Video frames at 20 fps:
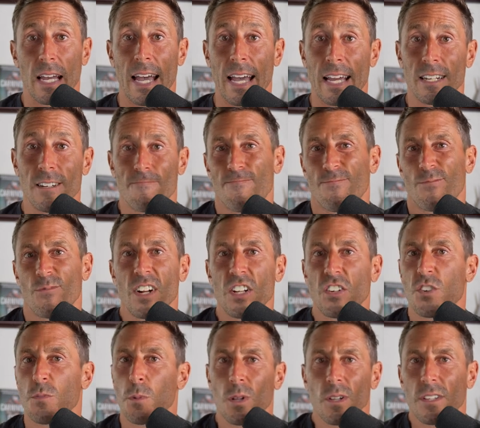And
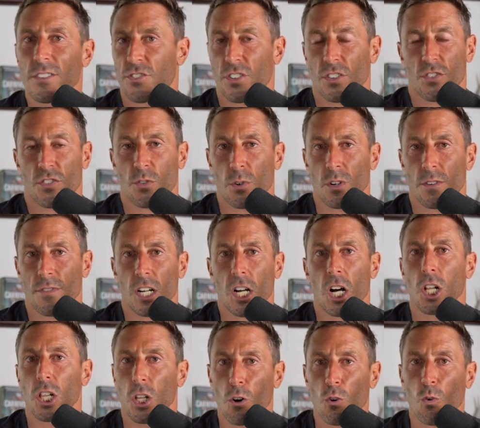vegetable is just sort of a
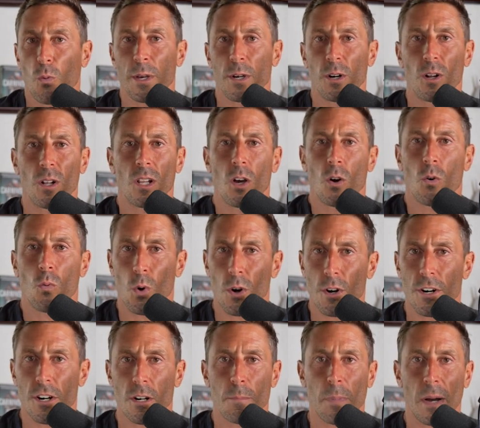colloquial
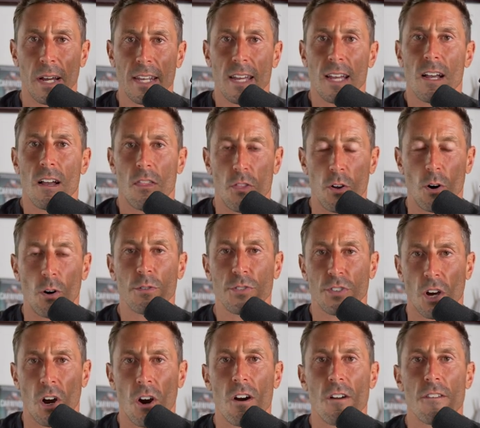word, but
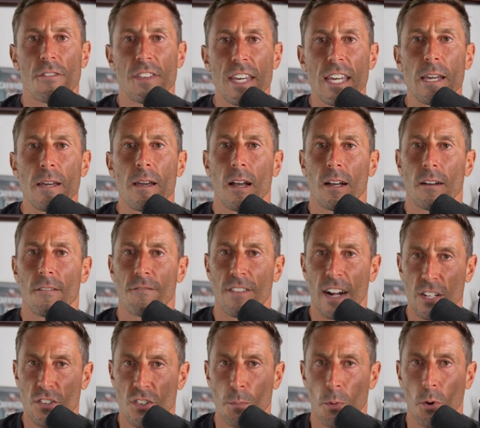those are the
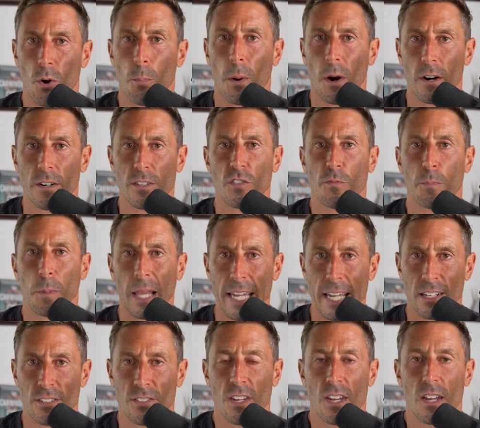vegetable parts of
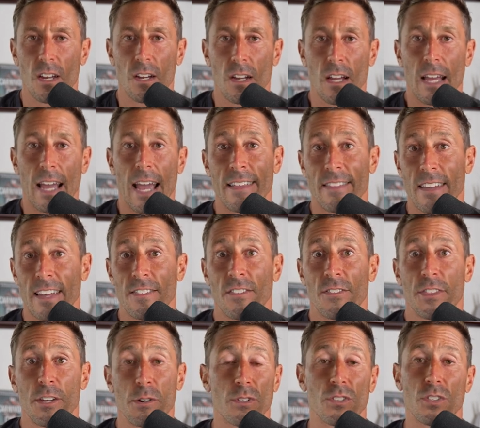plants. And
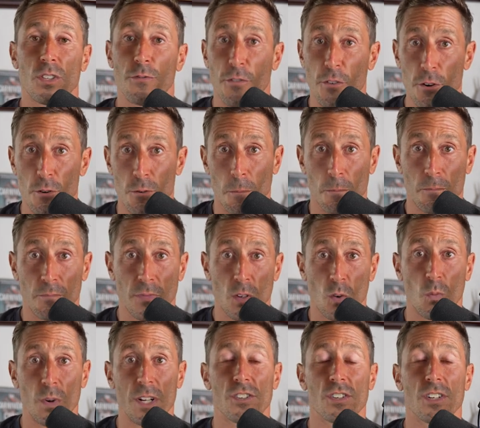then there is the fruit,
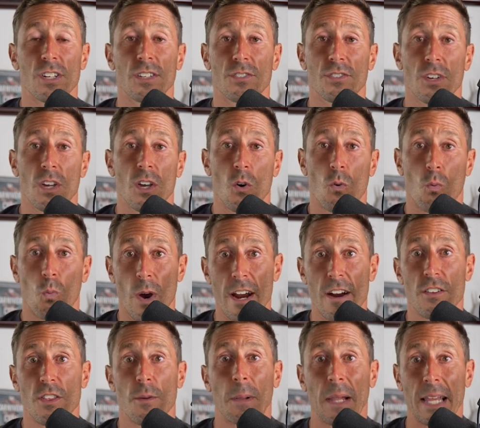which is
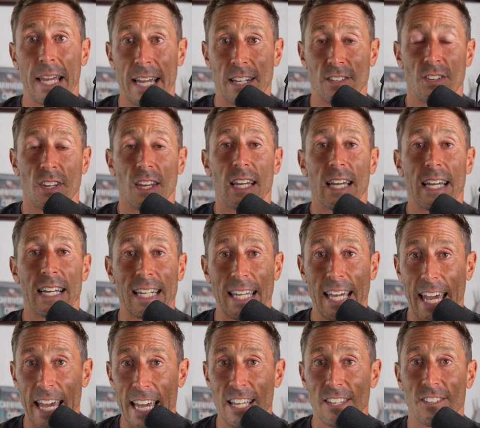where the plant
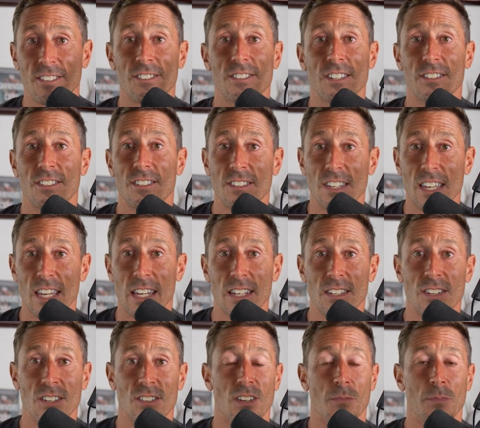encases its
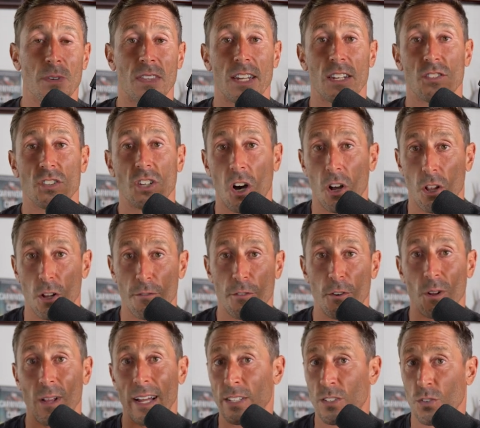seeds in something that is
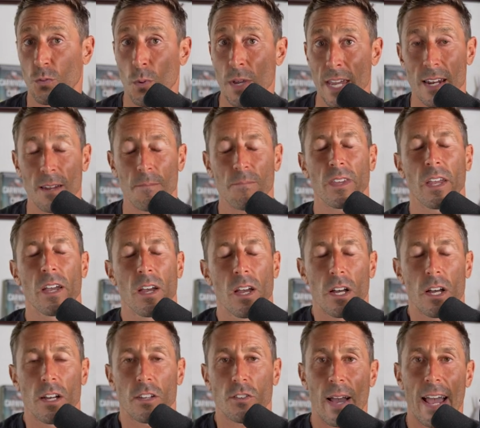colorful and sweet.
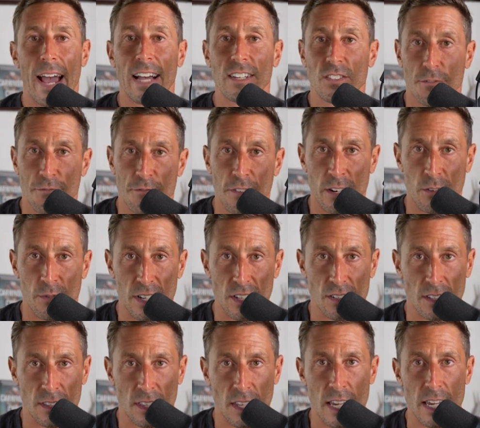So I asked a friend
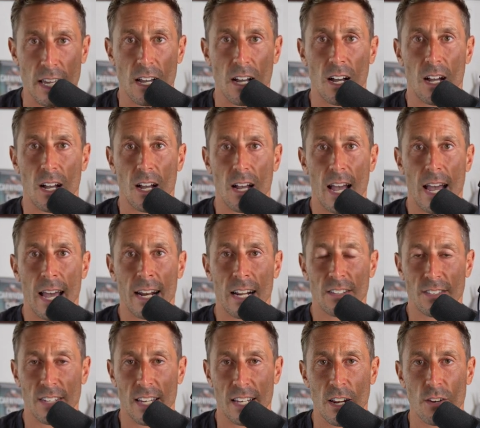recently, and I
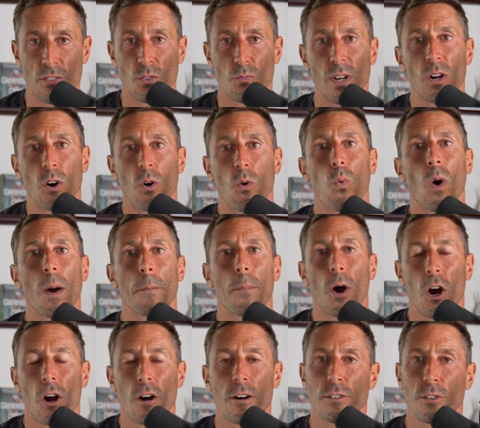said, Here's a riddle What
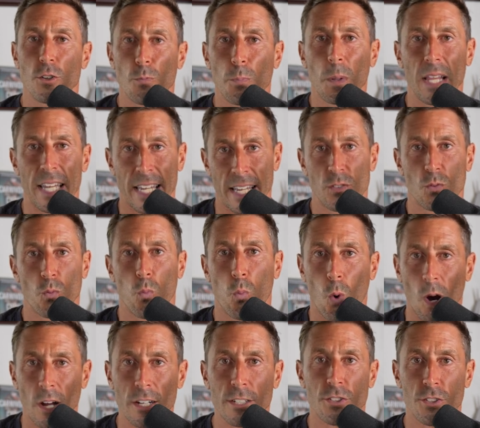part do plants
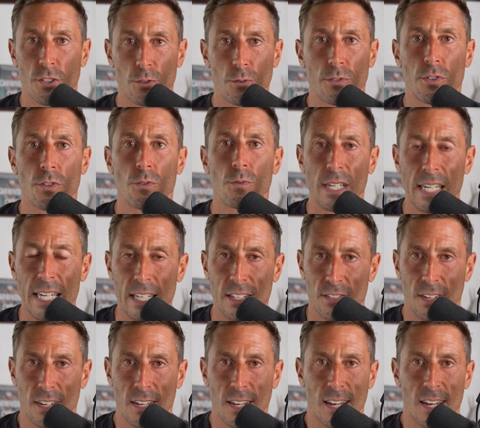want you to
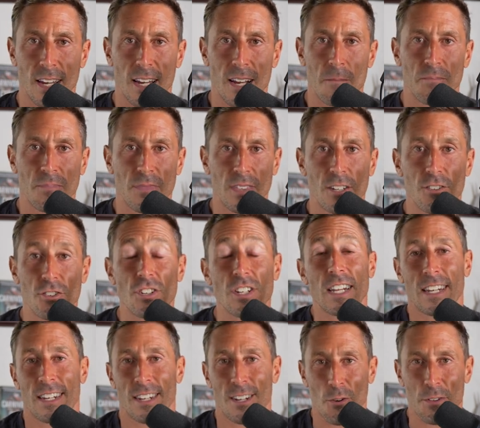eat? She
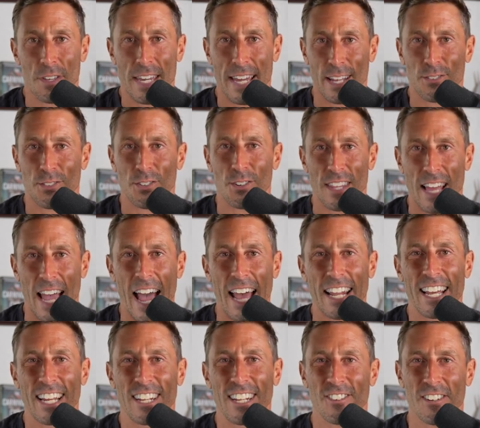didn't know the answer to that.
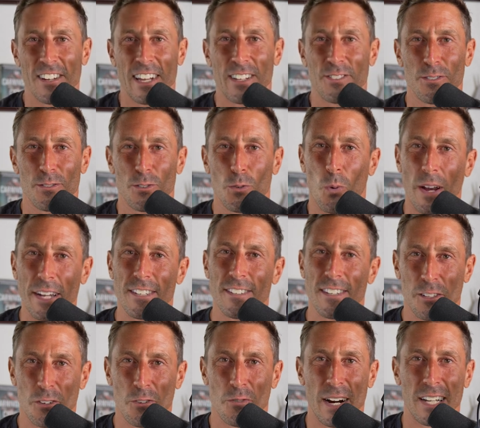She answered
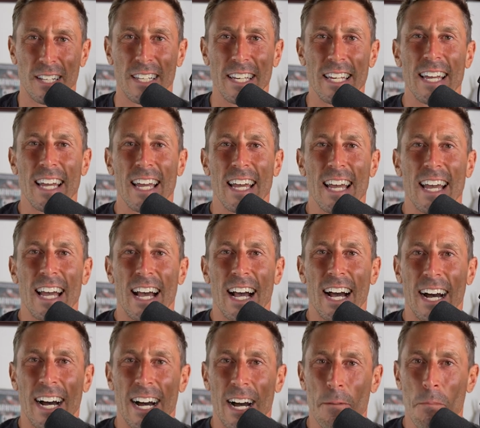twice incorrectly.
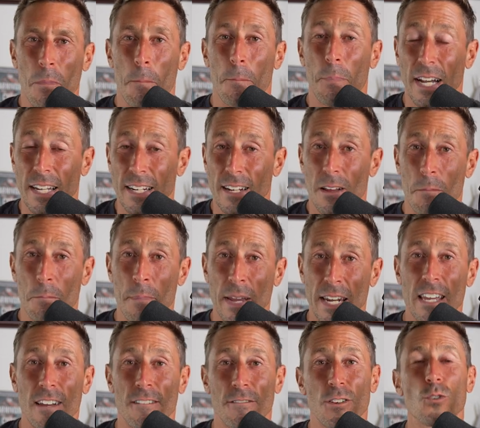Um, but
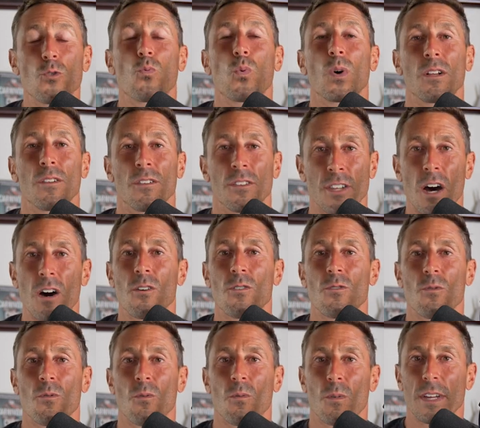many of you will
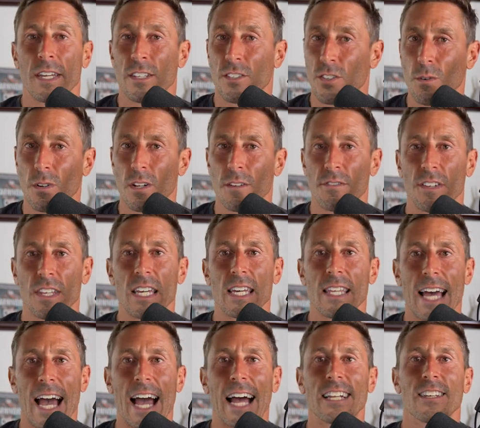know intuitively
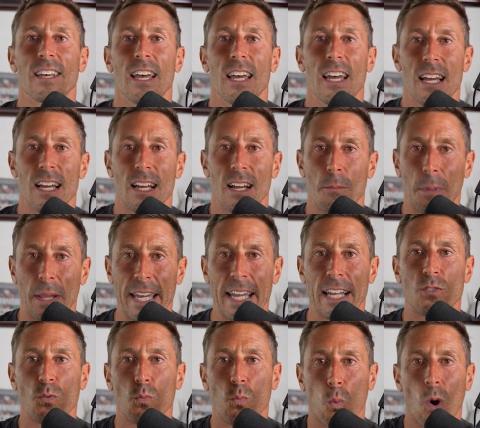that
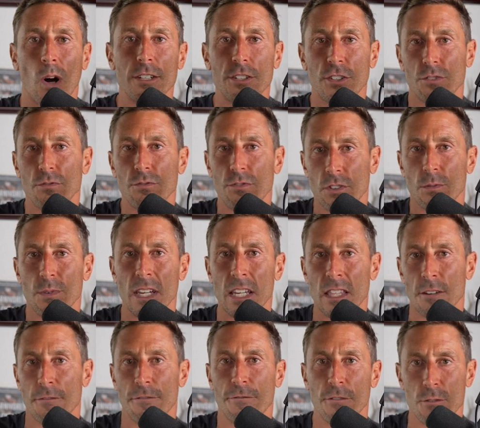plants want you to
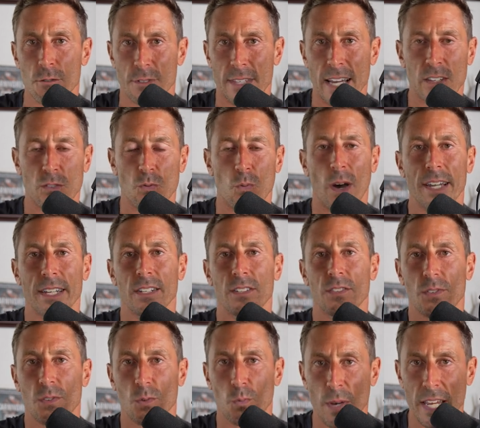eat the fruit. That is why it
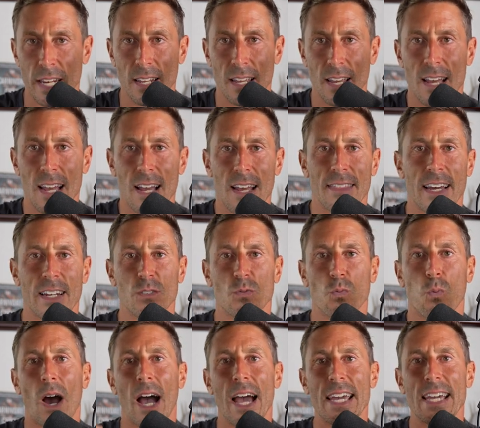is sweet. That
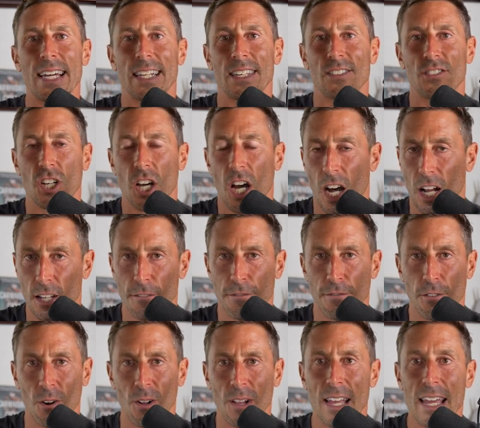is why it is
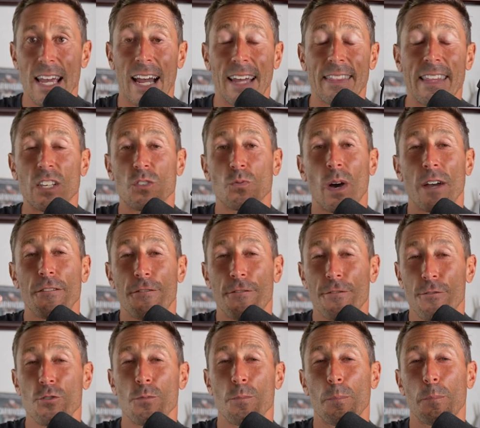colorful. And that is why
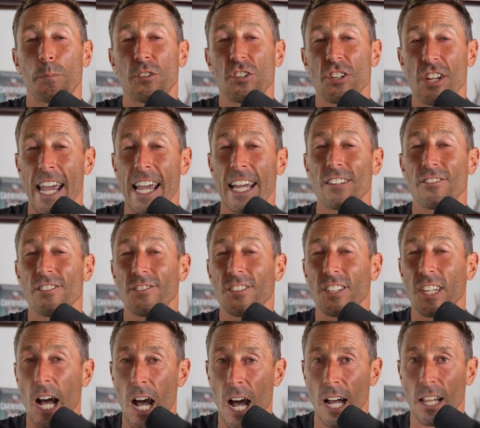fruit changes
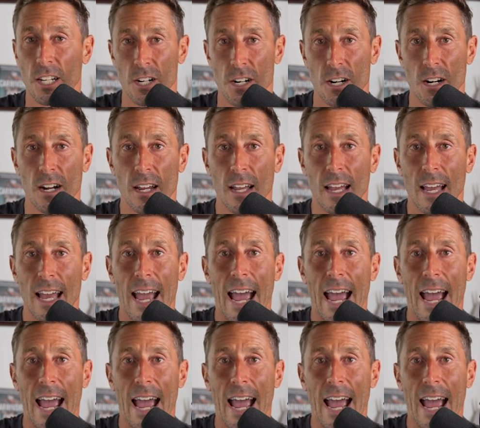color